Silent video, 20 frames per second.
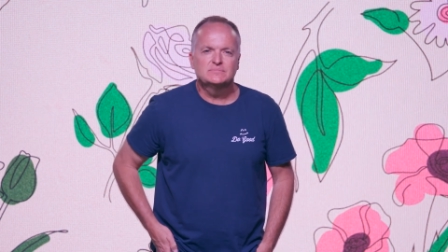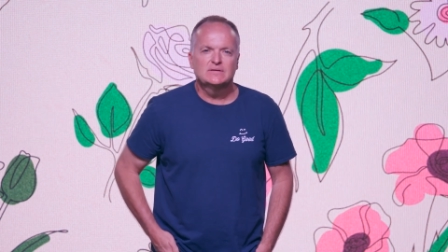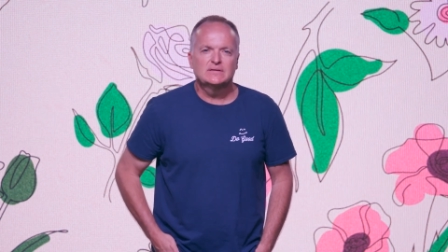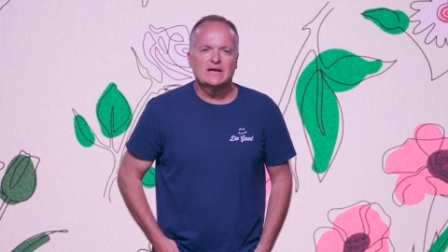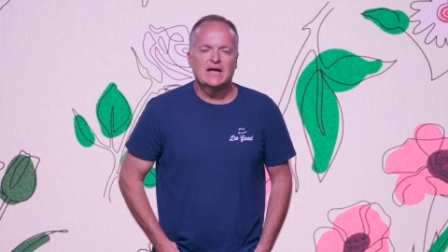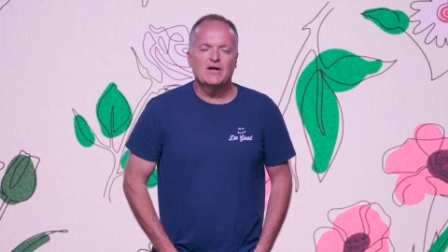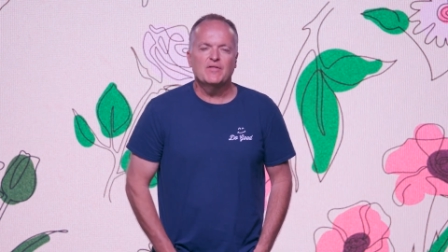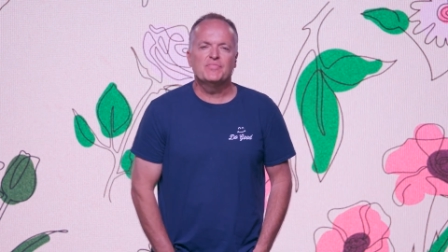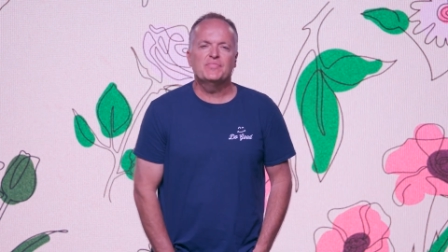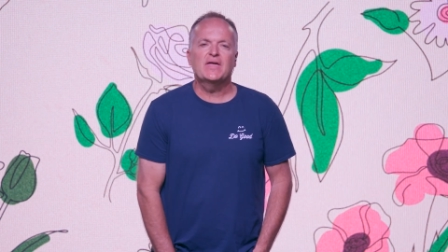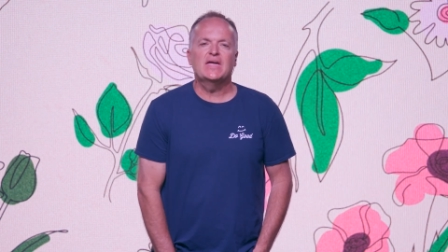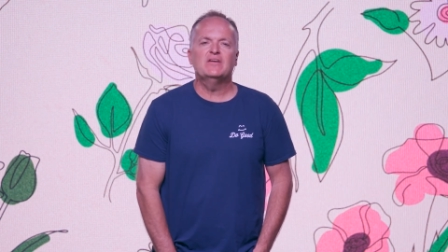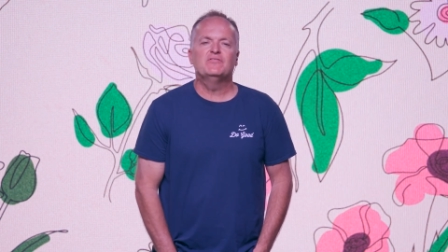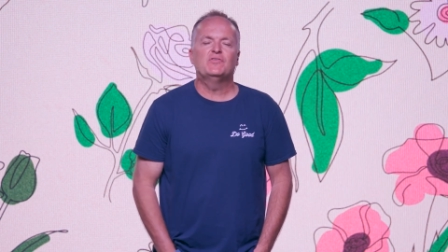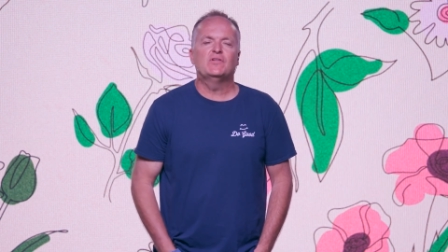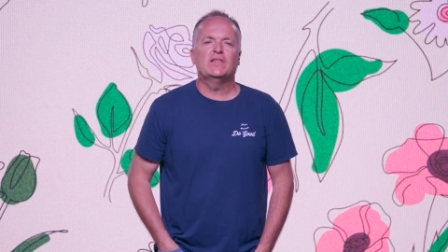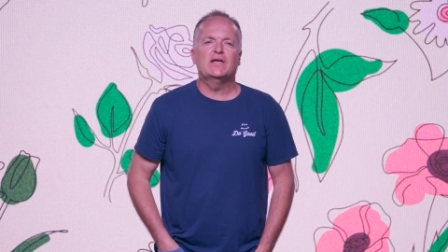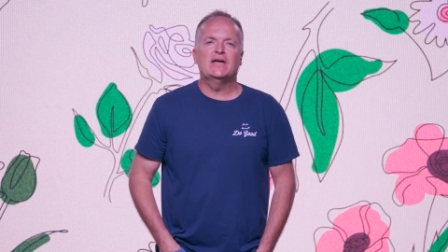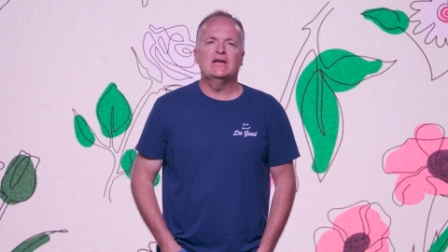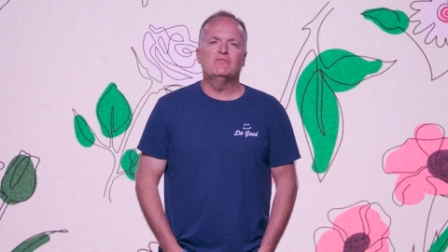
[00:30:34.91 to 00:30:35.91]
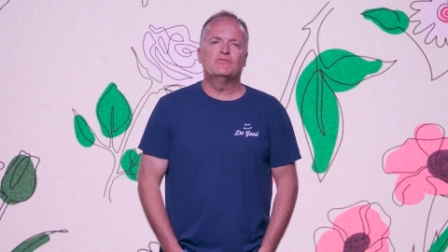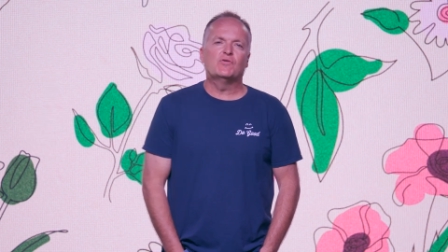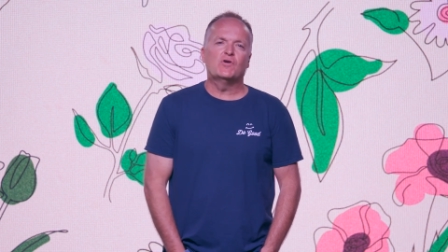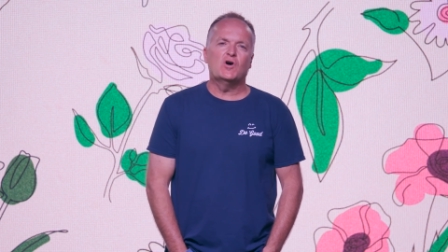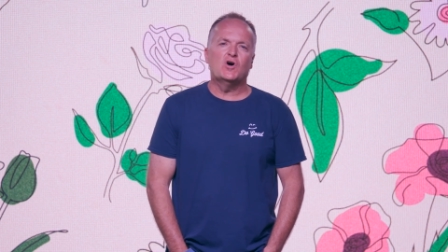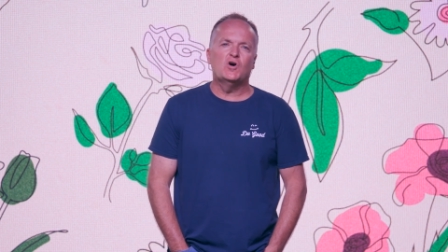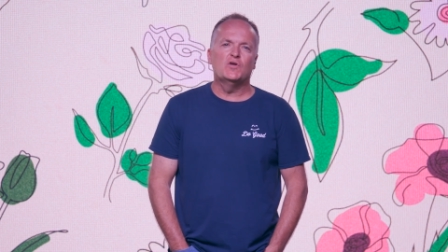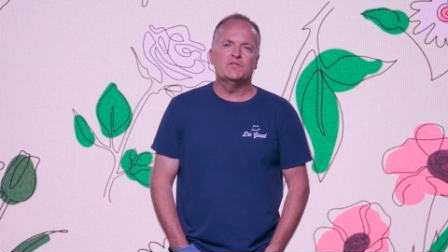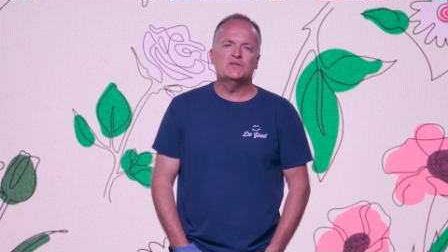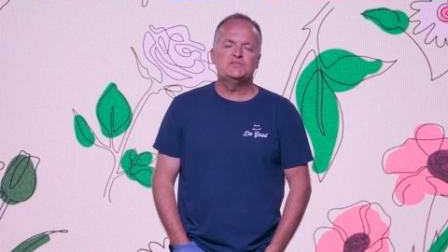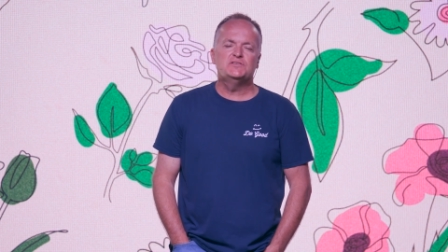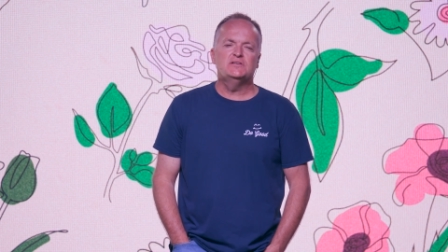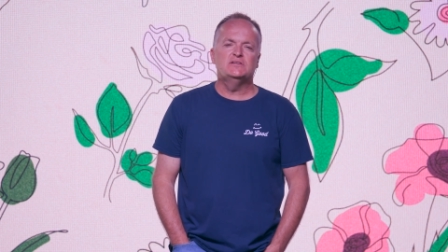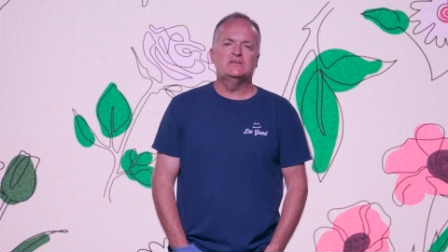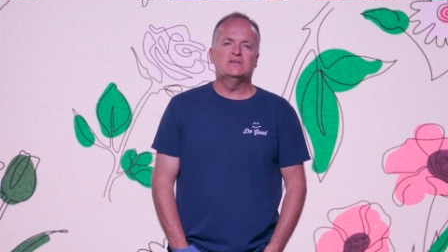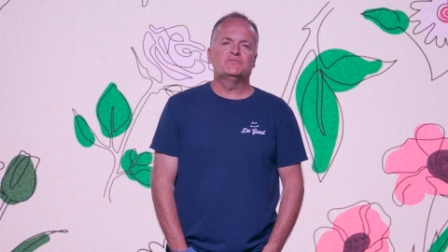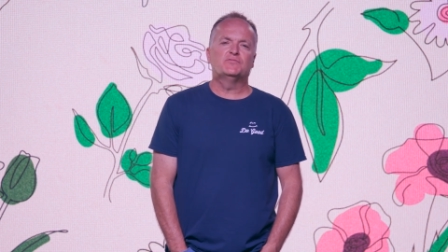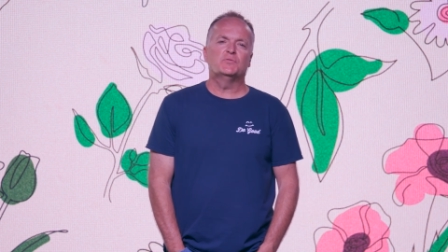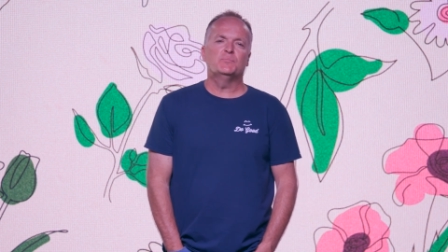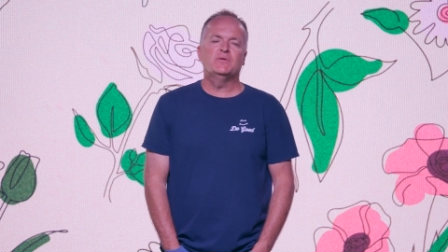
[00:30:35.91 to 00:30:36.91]
how thankful I am for all that she
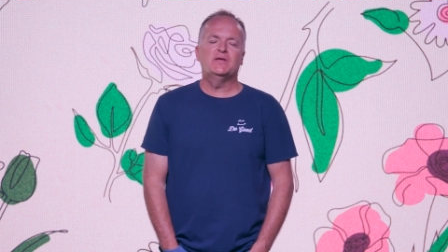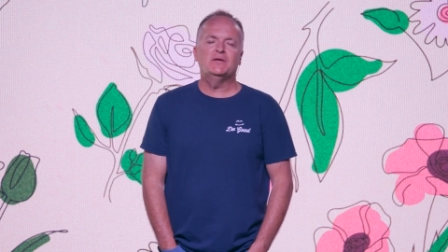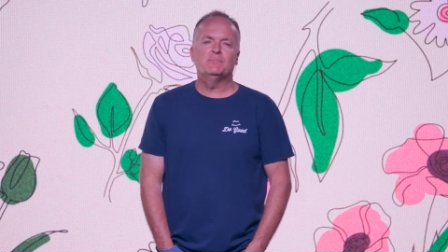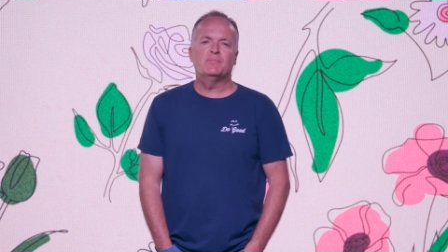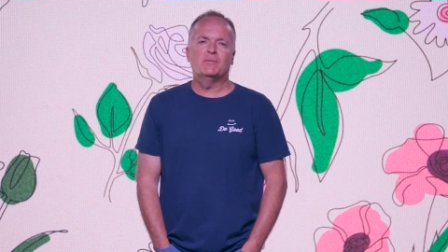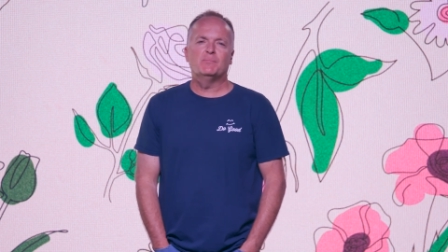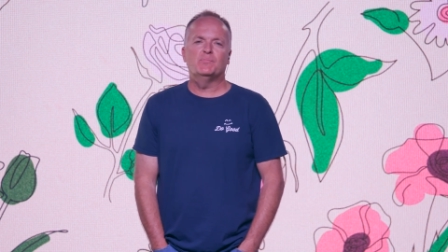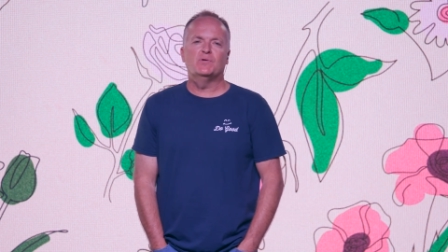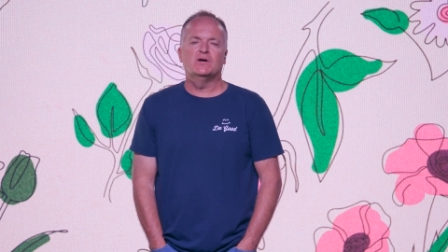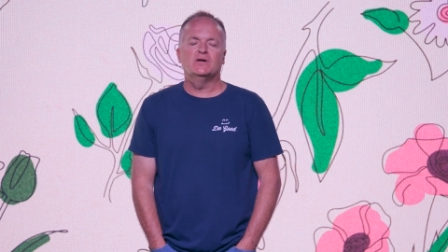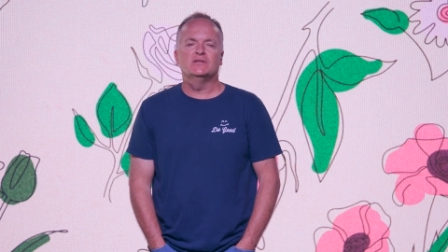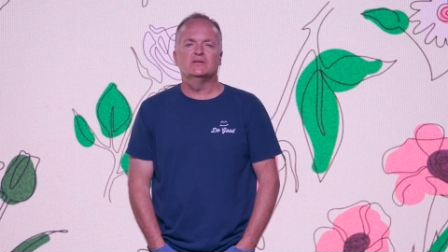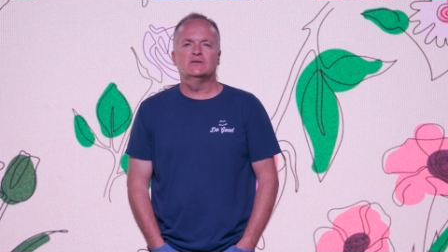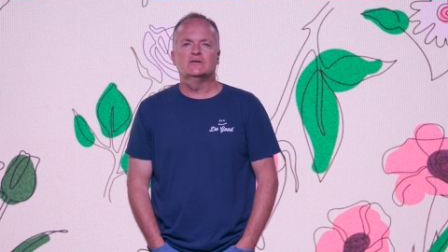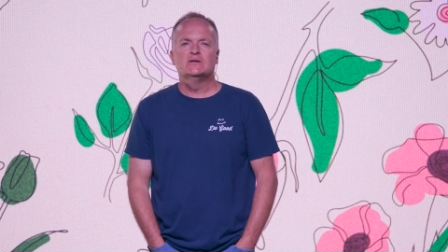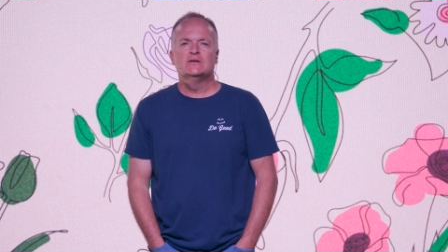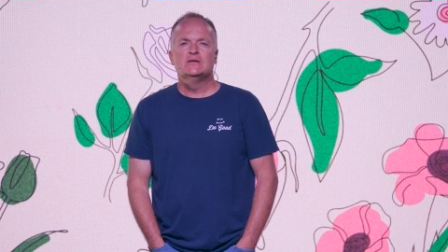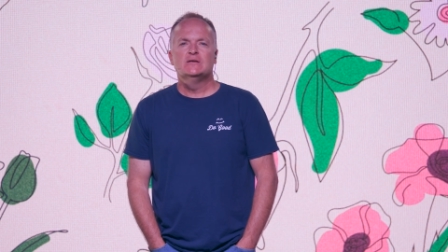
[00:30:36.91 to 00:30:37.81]
did for me and my brother.